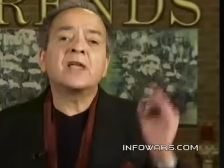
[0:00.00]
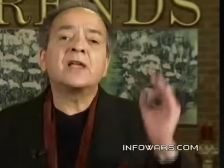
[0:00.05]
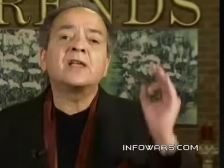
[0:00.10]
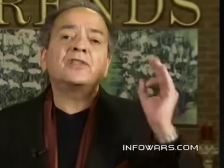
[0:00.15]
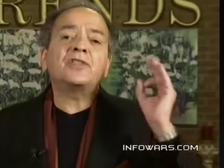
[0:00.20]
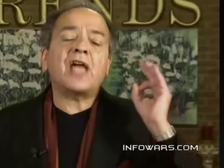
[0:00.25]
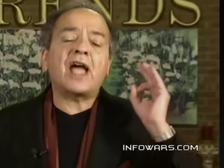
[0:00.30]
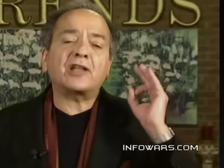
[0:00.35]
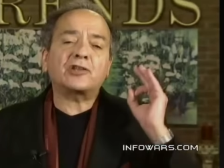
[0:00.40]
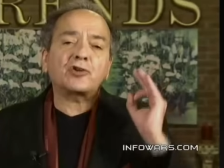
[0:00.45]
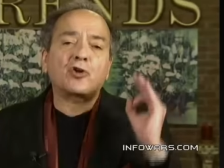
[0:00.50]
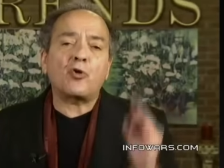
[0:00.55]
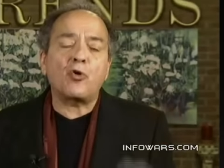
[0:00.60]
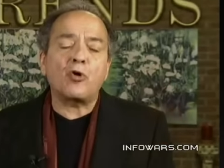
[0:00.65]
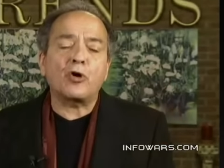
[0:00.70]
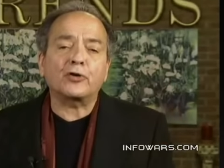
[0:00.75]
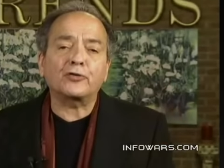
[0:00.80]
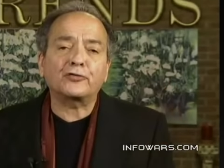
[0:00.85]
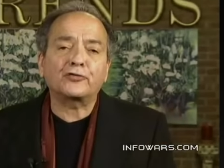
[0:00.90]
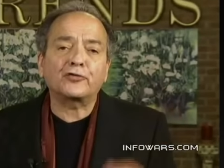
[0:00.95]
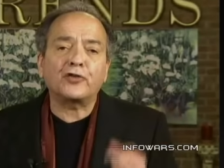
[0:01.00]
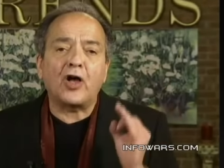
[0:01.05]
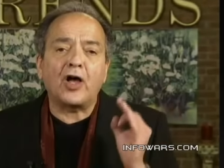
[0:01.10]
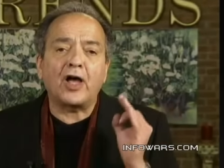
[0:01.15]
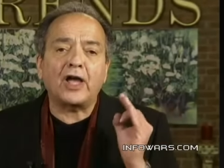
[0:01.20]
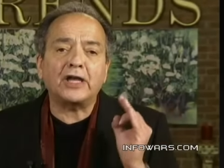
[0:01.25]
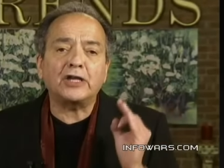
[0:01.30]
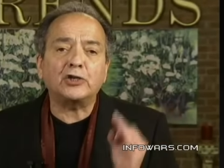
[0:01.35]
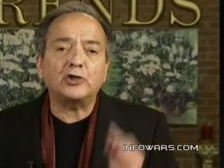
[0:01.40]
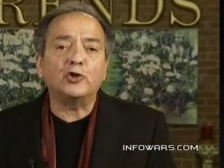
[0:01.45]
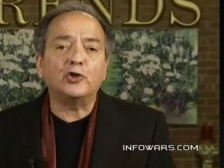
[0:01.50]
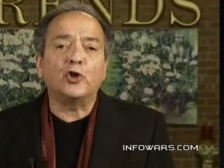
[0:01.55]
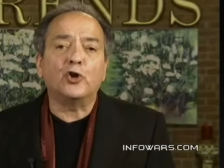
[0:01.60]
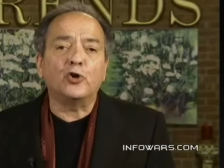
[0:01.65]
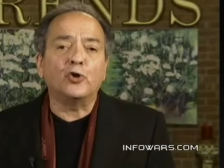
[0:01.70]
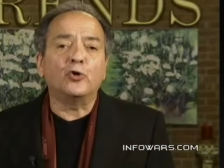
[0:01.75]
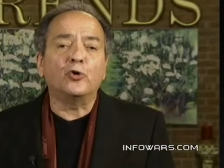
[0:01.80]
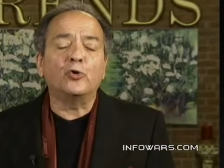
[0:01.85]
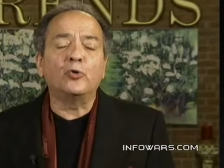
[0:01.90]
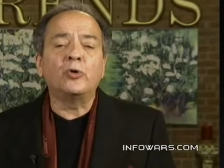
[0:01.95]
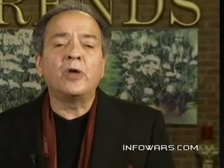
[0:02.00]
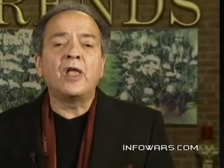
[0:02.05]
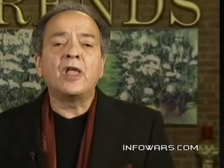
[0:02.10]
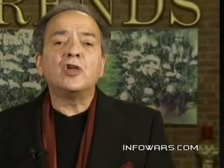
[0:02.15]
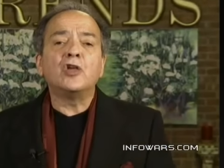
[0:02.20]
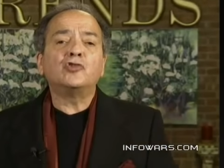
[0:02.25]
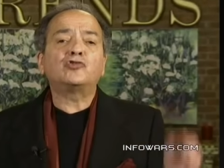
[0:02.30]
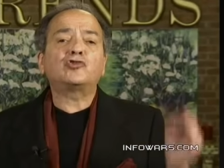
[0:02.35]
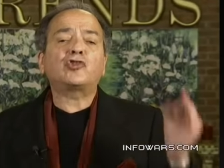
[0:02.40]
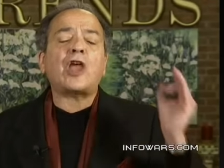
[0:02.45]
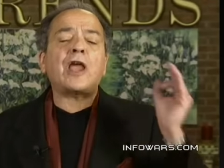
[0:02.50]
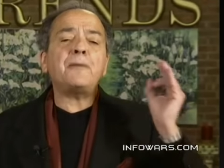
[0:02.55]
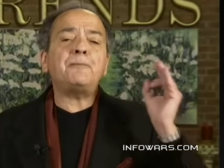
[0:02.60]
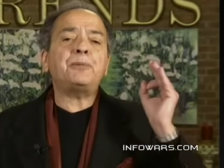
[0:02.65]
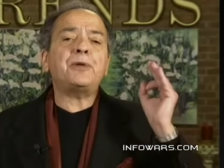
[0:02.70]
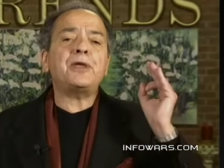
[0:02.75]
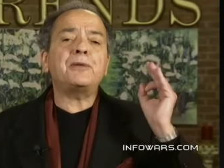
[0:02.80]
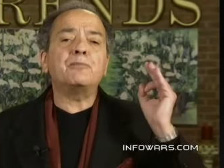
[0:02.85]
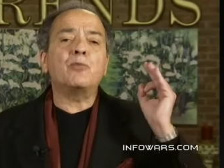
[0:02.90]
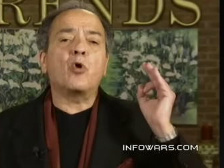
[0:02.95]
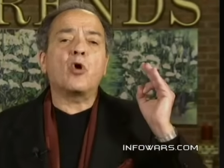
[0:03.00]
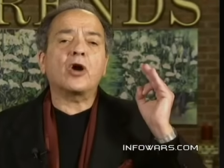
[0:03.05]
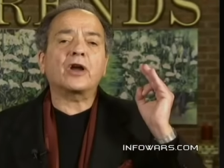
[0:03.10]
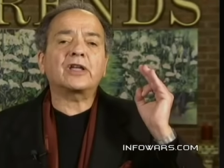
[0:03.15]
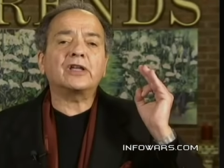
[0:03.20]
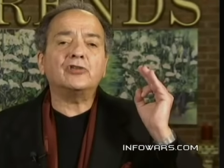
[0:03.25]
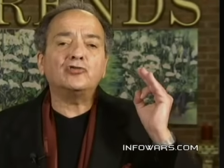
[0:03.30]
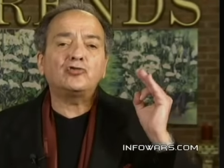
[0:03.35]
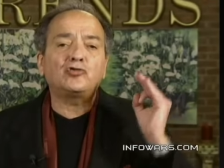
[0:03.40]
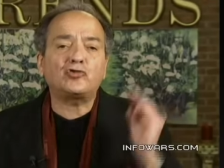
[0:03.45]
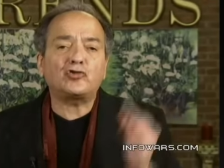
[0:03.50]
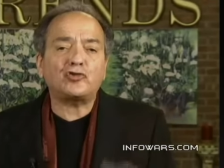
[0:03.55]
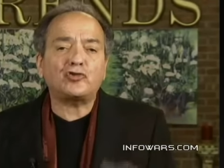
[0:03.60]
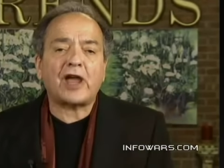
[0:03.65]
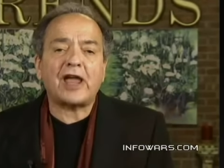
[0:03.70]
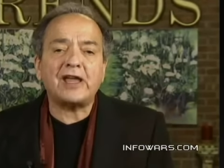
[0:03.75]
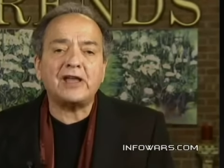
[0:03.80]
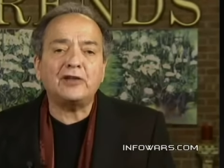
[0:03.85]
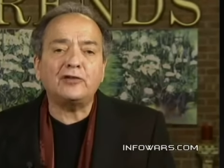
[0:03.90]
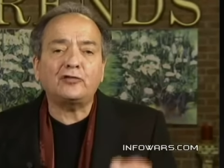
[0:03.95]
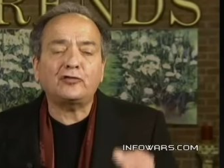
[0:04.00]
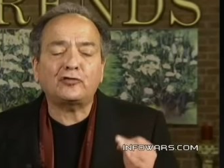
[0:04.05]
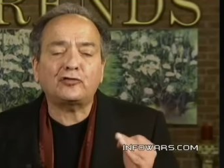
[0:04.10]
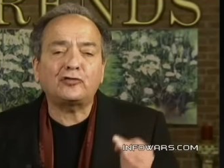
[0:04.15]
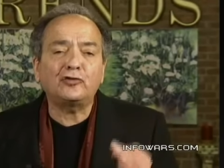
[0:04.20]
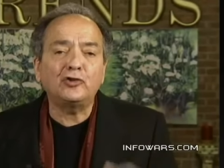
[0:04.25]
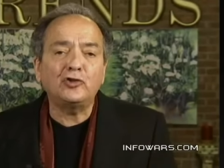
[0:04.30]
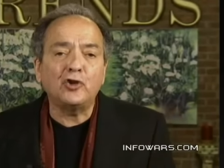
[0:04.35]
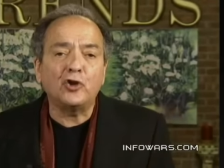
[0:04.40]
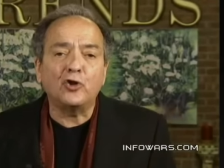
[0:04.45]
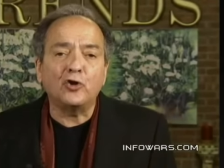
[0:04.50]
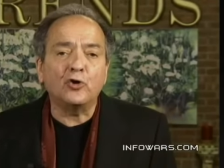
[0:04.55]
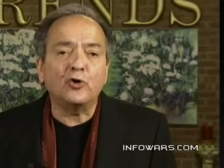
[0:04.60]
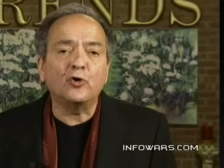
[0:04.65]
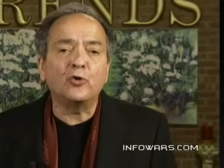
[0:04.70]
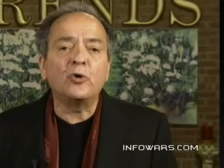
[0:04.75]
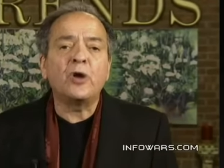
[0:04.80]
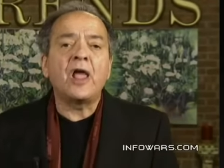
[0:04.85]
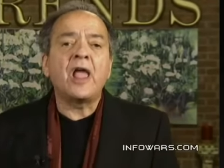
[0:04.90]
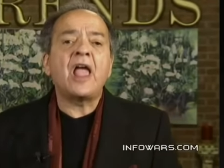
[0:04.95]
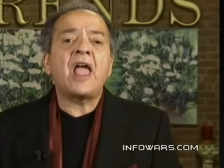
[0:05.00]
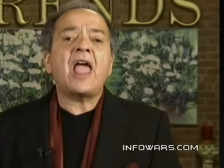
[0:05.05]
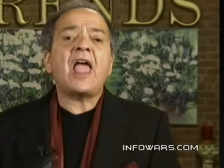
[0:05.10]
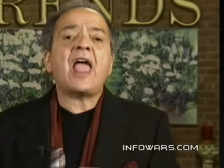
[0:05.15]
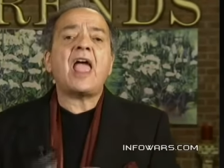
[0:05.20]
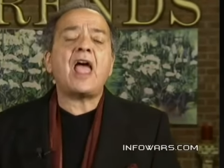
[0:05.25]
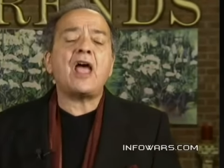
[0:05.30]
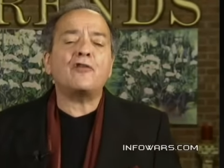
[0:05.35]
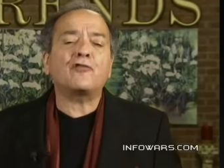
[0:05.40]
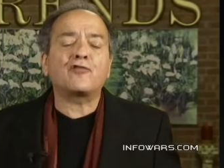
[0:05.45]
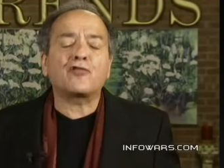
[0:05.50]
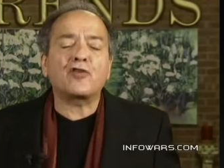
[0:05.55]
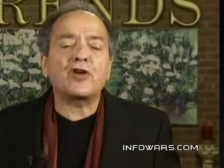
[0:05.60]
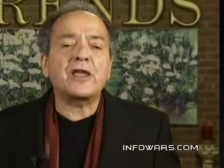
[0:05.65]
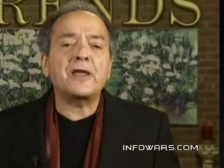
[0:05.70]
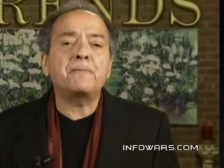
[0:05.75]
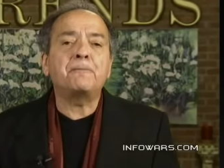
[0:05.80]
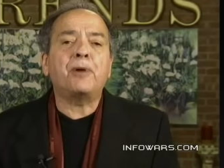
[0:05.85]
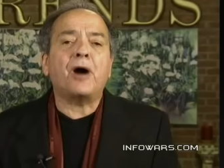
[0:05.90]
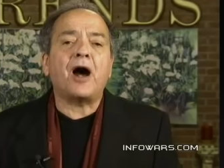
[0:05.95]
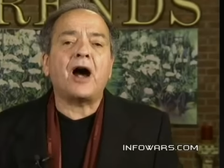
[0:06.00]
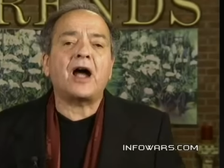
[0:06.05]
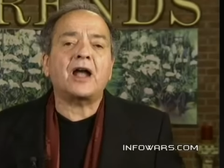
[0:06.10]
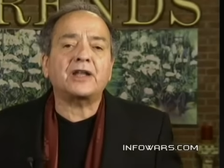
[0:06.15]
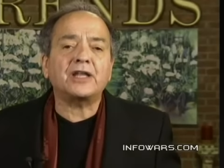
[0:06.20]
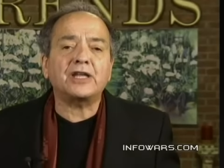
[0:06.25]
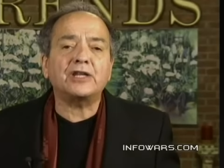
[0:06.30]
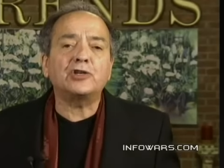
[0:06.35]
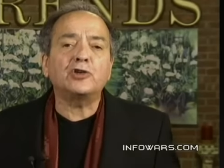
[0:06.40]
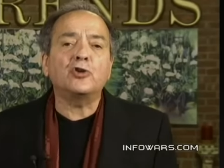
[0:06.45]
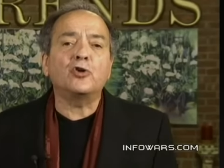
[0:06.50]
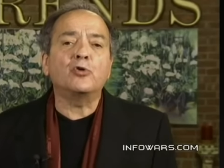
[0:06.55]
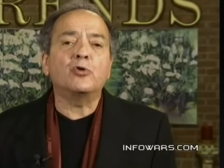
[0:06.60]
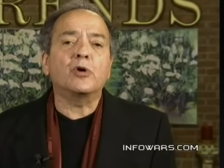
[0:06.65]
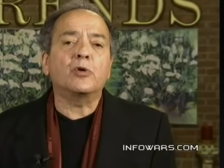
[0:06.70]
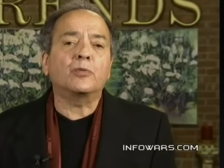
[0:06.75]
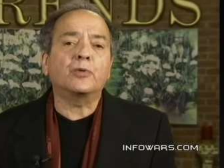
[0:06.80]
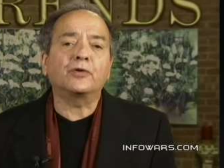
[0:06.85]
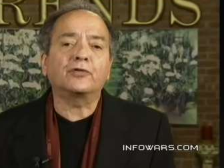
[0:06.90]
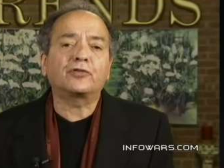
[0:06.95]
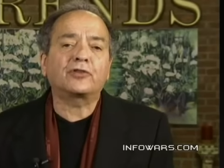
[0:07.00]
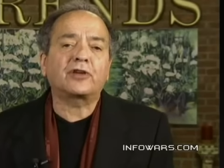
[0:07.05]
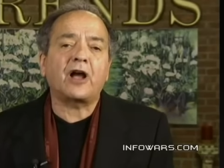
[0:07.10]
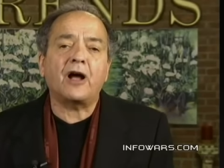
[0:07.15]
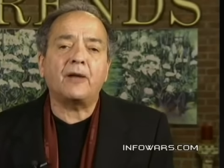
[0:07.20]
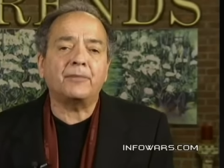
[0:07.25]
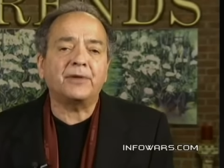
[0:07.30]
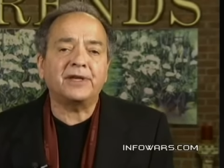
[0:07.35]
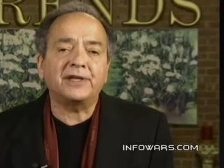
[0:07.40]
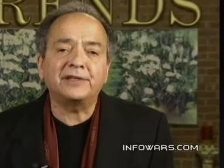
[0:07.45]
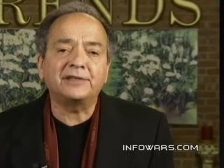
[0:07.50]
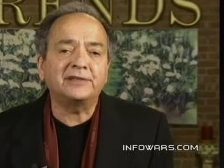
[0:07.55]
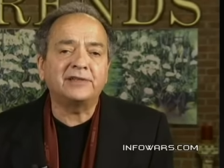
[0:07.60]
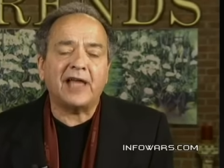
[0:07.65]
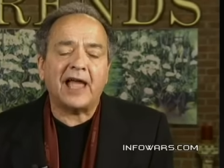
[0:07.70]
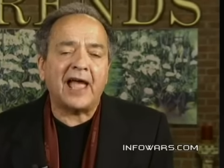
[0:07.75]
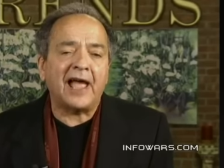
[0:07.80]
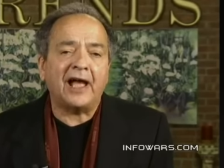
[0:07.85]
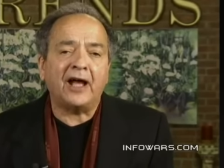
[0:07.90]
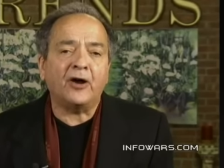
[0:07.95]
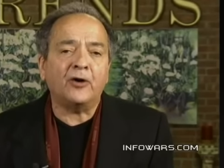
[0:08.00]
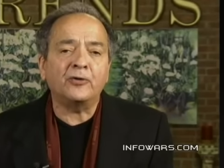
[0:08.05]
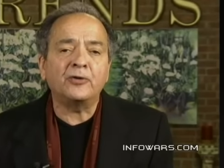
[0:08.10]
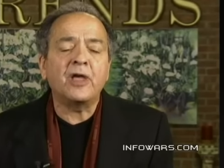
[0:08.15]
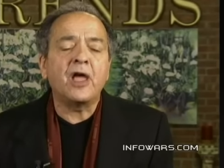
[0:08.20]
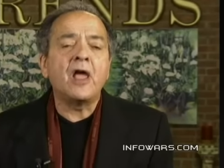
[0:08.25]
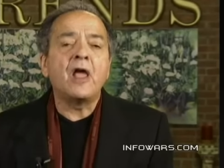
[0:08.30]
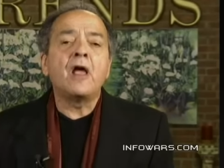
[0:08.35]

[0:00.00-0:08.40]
that Corzine knew, J.P. Morgan Chase knew, everybody knew it was coming down.